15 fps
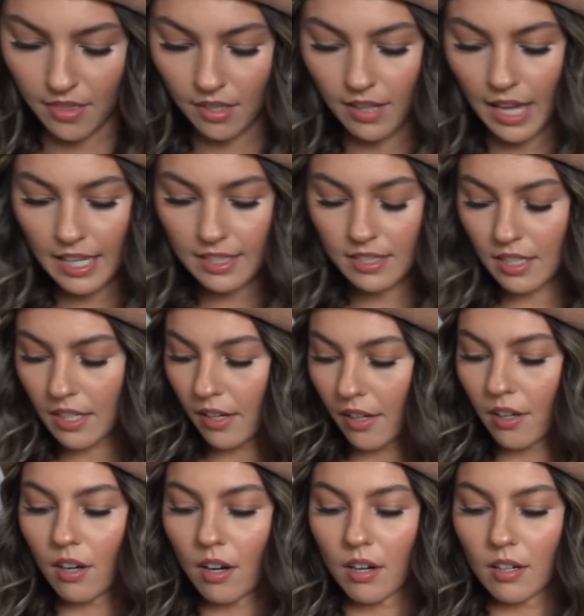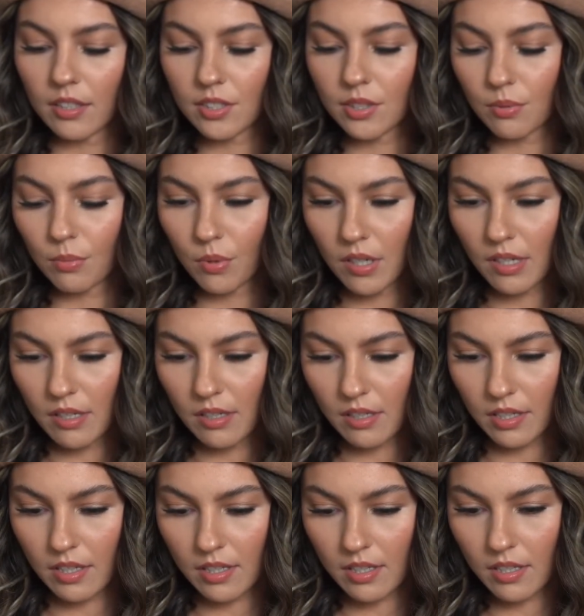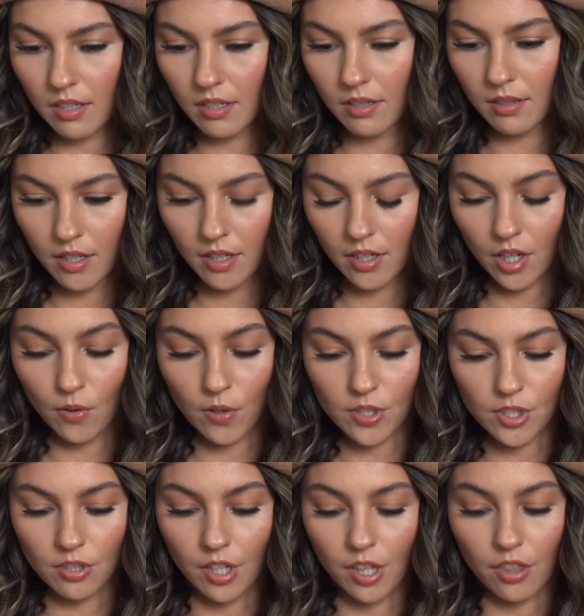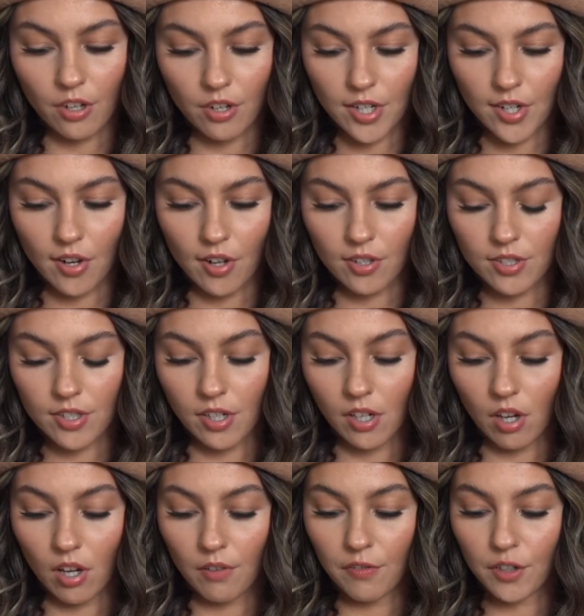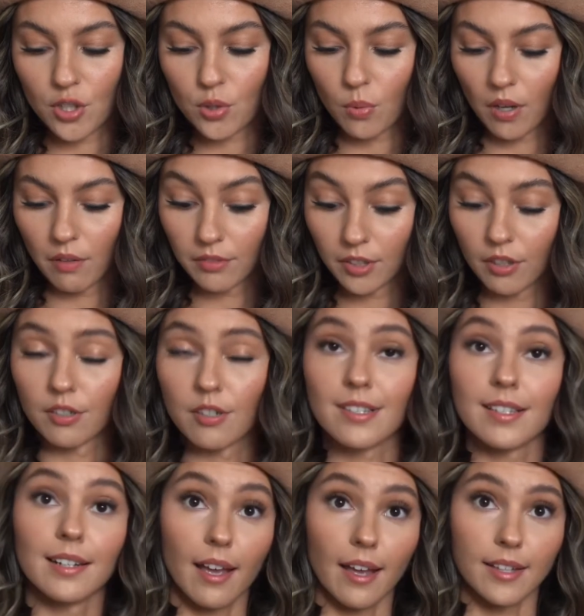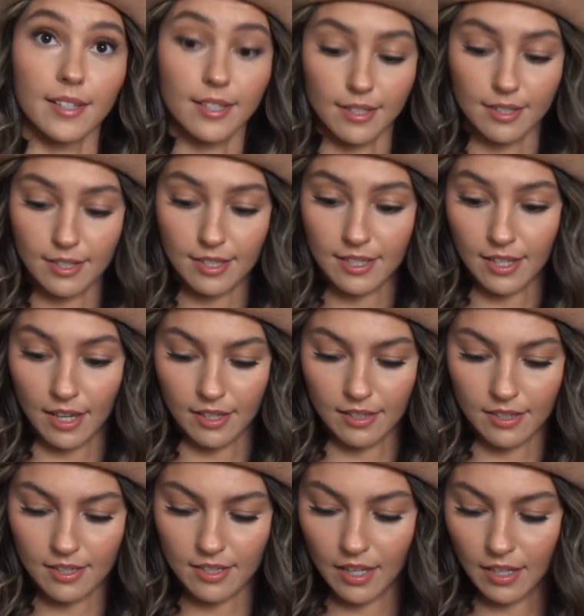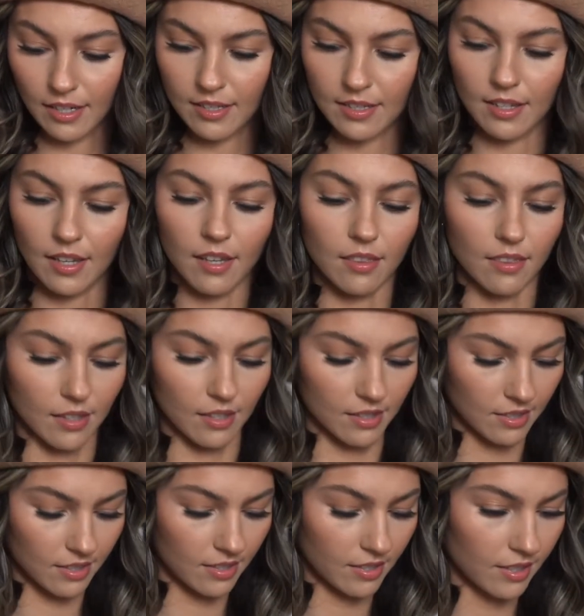the last thing I got was originally thirty dollars and I got it for twelve eighteen, and it's like this